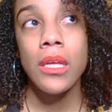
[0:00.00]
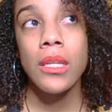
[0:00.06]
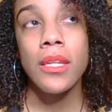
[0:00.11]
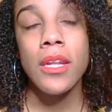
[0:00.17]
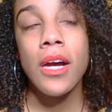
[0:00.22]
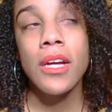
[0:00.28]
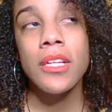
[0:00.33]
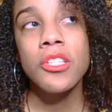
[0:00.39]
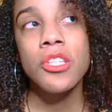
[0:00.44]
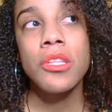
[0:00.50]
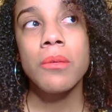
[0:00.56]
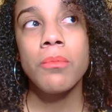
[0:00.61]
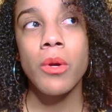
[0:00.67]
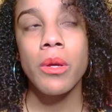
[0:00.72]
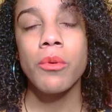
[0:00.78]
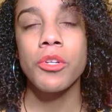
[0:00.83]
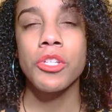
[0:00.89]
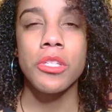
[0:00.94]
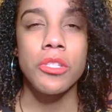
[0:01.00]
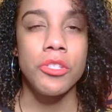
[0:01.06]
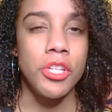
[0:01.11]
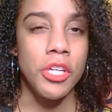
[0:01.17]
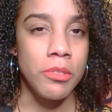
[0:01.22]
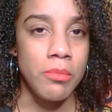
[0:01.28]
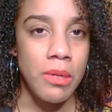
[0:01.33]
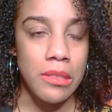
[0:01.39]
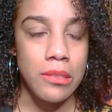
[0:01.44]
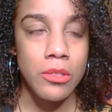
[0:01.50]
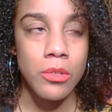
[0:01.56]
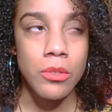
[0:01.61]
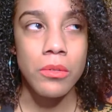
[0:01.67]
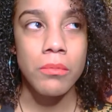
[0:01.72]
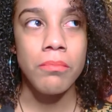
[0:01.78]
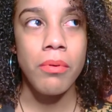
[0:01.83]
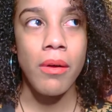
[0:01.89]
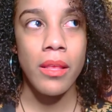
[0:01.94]
not to the point where she's
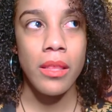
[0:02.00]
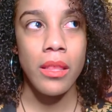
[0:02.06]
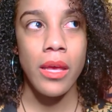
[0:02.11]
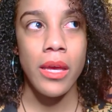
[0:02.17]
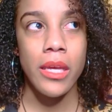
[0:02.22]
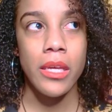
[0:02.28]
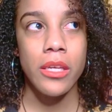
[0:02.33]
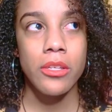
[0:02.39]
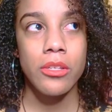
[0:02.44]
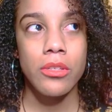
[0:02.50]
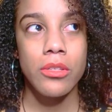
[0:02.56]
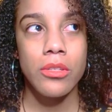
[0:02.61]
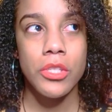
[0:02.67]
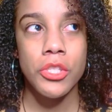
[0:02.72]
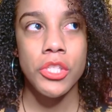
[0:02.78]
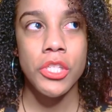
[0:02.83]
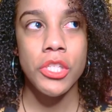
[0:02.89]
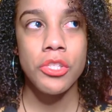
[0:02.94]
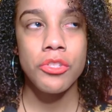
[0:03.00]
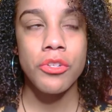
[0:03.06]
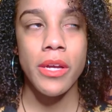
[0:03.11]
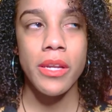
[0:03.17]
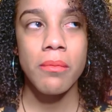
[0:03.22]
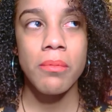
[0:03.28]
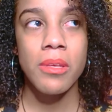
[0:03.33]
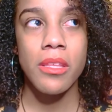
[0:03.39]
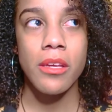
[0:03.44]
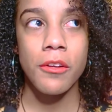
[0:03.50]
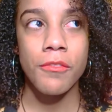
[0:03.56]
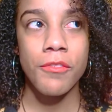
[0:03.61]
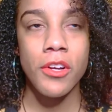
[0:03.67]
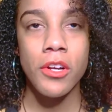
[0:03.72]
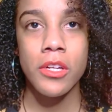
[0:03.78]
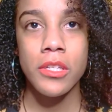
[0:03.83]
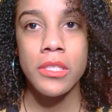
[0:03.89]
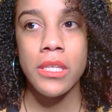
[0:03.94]
judgmental but like she's trying to be there
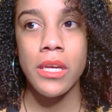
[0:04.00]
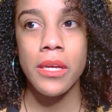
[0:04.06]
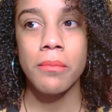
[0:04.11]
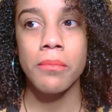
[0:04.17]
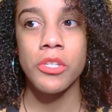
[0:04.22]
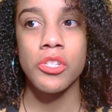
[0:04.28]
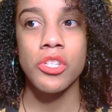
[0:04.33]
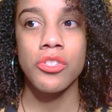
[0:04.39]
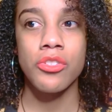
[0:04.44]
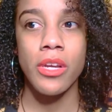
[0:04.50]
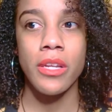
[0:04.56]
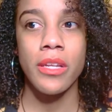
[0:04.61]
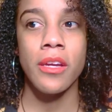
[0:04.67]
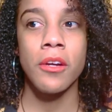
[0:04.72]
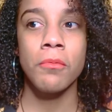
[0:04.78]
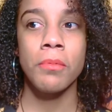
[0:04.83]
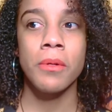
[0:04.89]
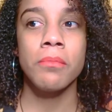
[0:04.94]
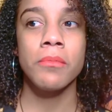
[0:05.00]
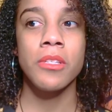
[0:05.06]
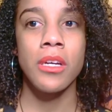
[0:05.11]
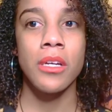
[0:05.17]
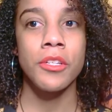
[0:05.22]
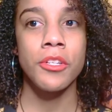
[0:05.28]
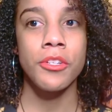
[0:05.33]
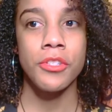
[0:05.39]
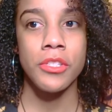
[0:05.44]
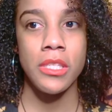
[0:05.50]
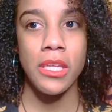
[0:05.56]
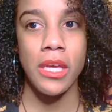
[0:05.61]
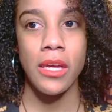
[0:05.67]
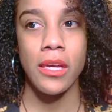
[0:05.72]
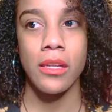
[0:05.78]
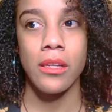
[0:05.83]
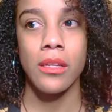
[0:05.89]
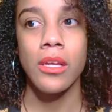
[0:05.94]
for her son, but she's trying to help him to
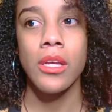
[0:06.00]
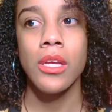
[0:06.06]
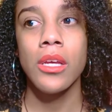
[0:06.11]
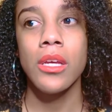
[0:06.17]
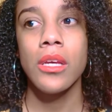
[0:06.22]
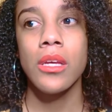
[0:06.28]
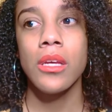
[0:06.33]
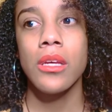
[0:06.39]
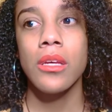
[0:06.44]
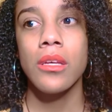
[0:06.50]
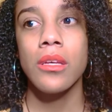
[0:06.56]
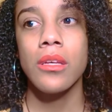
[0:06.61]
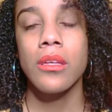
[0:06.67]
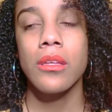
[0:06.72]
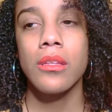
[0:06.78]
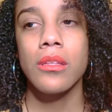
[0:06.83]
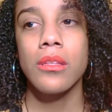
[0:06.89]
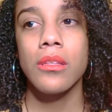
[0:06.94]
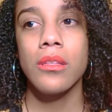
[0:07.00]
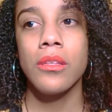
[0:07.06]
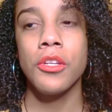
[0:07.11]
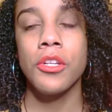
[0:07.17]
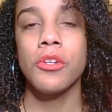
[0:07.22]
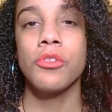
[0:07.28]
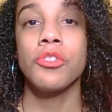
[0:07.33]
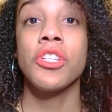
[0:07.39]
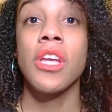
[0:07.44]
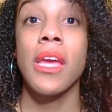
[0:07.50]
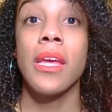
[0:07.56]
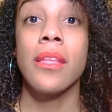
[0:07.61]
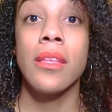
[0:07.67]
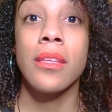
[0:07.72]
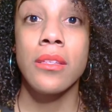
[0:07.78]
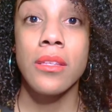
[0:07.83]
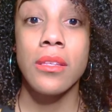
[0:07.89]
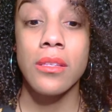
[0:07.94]
understand, you know, Shane,
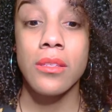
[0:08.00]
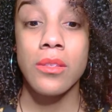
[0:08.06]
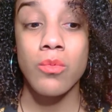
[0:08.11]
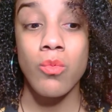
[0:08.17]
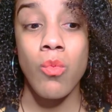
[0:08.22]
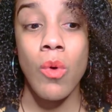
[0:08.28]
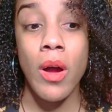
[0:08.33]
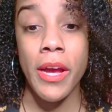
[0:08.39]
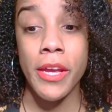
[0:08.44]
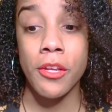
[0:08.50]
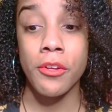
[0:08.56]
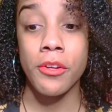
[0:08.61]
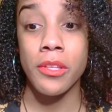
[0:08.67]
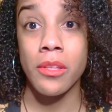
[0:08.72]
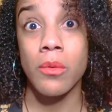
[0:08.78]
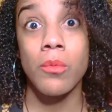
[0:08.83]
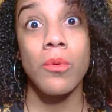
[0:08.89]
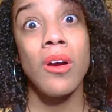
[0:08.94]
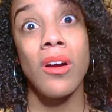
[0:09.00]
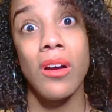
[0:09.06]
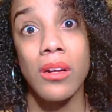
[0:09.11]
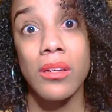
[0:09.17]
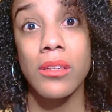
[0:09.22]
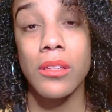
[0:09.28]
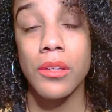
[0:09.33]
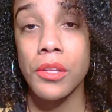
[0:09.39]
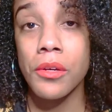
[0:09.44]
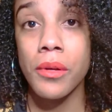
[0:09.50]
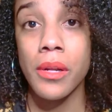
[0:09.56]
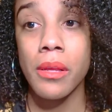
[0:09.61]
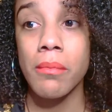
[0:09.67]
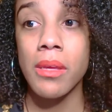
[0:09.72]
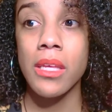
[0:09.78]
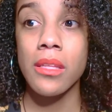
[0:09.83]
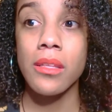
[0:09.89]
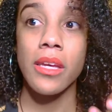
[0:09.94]
this is why you're in the wrong. You know what I
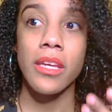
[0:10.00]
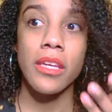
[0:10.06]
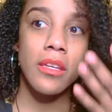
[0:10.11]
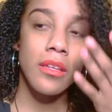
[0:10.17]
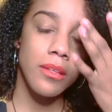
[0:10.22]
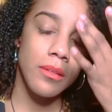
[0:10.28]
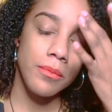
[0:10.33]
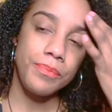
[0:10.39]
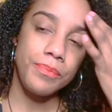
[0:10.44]
mean? Like,